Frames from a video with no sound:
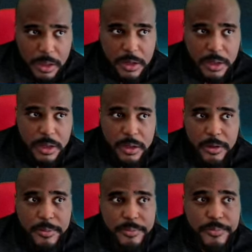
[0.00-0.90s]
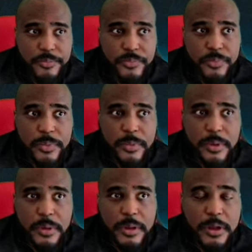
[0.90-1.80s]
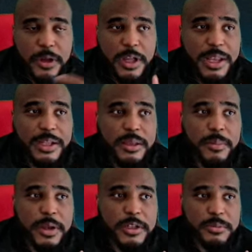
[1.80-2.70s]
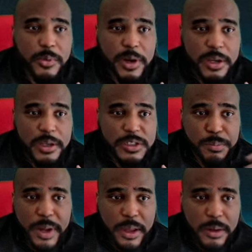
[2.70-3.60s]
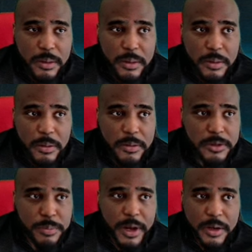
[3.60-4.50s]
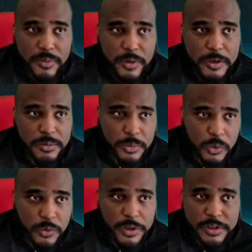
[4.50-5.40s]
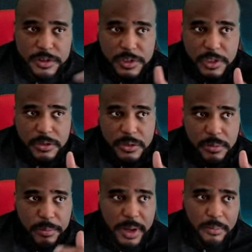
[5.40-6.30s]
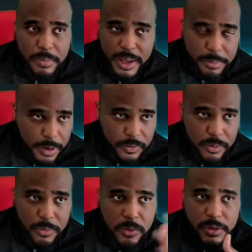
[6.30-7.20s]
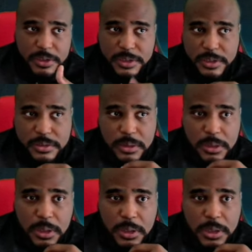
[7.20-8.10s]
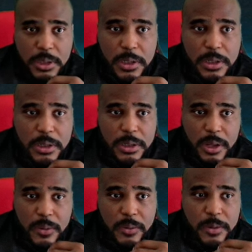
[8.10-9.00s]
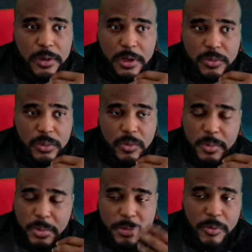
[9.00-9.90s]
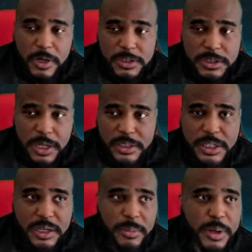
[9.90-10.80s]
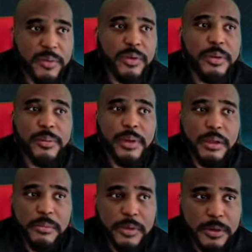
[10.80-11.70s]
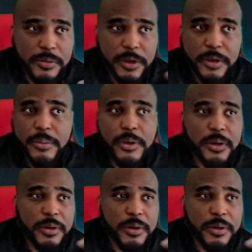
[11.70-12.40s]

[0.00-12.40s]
Like I like the Miles Morales Spider-Verse movies, etc. Black Panther movie, etc. Now, guess what? When people watch it, like say they made a video game of Killmonger,